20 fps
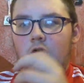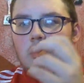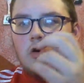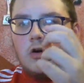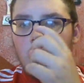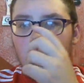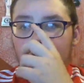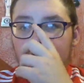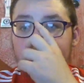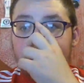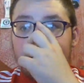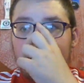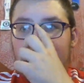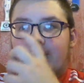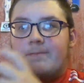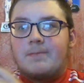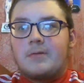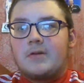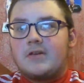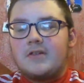old
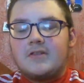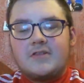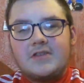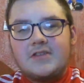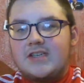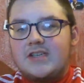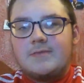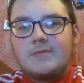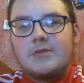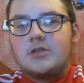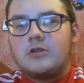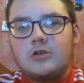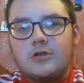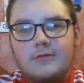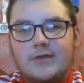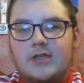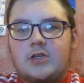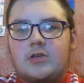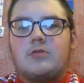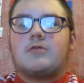people. He doesn't seem to go
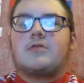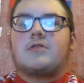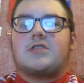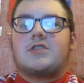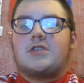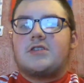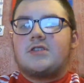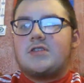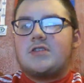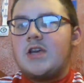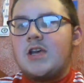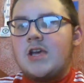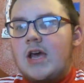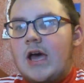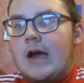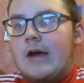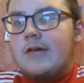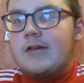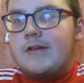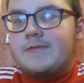with the youngsters.
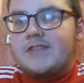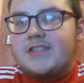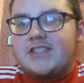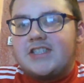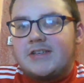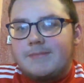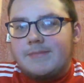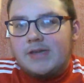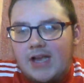I'm going to have to stick my